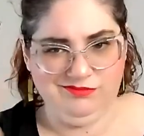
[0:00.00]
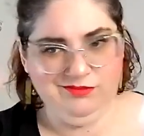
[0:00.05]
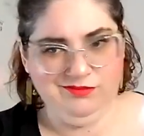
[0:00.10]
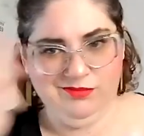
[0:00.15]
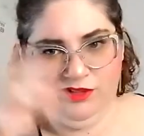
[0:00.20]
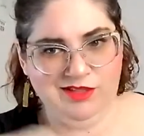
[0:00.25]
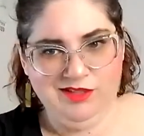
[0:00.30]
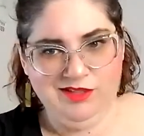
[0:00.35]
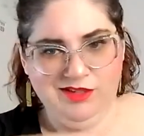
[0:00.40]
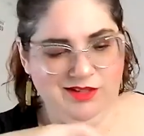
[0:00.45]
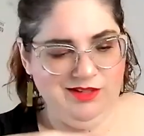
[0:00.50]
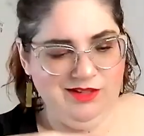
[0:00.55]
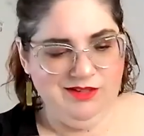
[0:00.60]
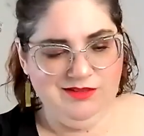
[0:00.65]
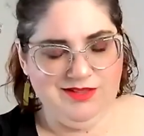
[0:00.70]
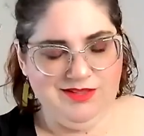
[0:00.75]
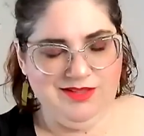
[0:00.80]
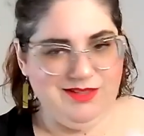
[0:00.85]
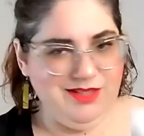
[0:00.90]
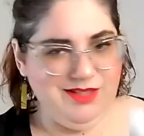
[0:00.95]

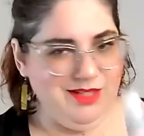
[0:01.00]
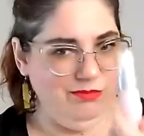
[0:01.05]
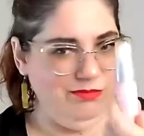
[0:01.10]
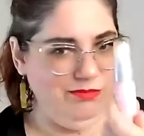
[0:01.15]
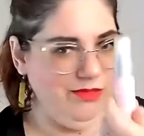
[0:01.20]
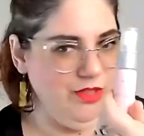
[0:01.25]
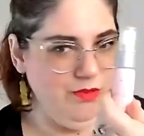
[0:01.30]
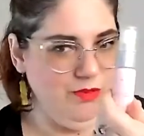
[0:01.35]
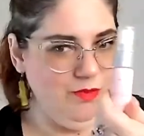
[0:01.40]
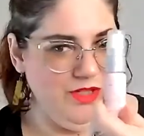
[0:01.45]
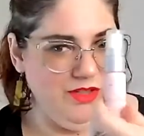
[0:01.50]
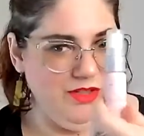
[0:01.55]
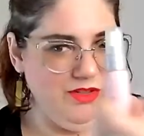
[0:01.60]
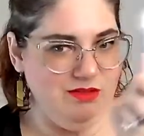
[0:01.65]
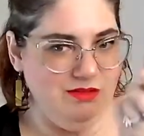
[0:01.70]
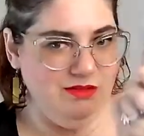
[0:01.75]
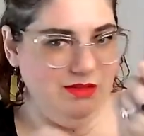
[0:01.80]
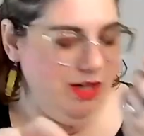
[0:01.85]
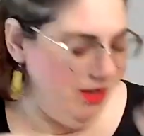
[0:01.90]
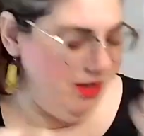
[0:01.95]
This is like rich bitch
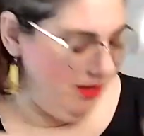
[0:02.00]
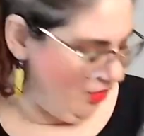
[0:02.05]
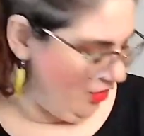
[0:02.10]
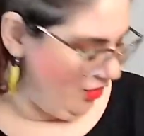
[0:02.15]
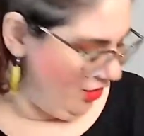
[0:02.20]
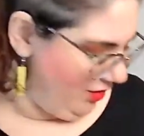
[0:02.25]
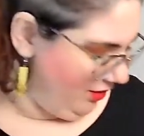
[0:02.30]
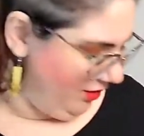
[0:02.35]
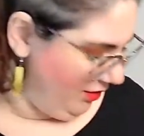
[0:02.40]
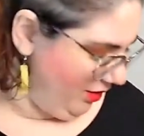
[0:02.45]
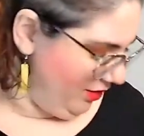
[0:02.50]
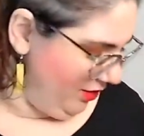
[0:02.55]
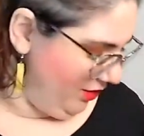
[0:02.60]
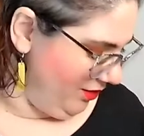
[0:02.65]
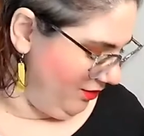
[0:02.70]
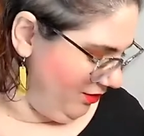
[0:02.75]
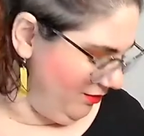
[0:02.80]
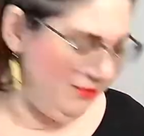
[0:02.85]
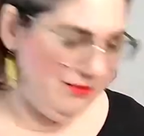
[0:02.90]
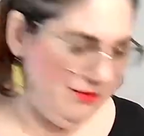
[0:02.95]
hair shit. And I just
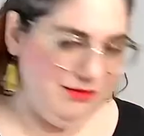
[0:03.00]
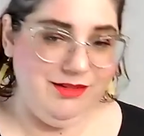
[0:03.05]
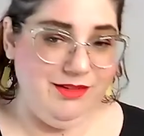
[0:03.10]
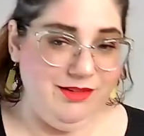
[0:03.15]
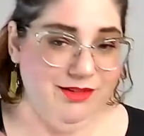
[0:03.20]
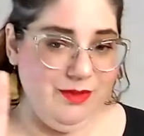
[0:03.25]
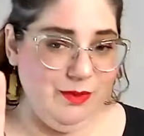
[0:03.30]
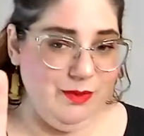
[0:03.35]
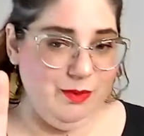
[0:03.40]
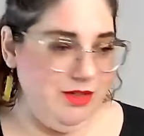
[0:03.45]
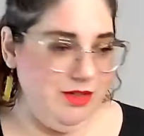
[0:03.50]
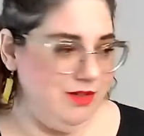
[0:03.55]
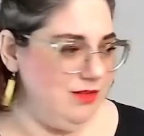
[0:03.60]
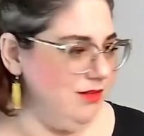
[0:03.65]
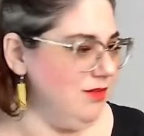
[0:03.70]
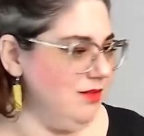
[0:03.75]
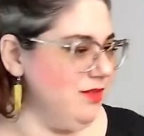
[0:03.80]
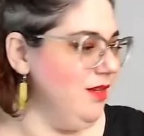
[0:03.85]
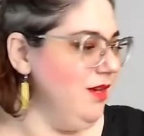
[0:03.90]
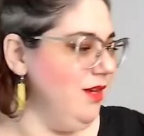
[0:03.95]
oh the
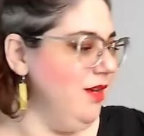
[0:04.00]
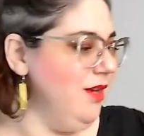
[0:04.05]
patience.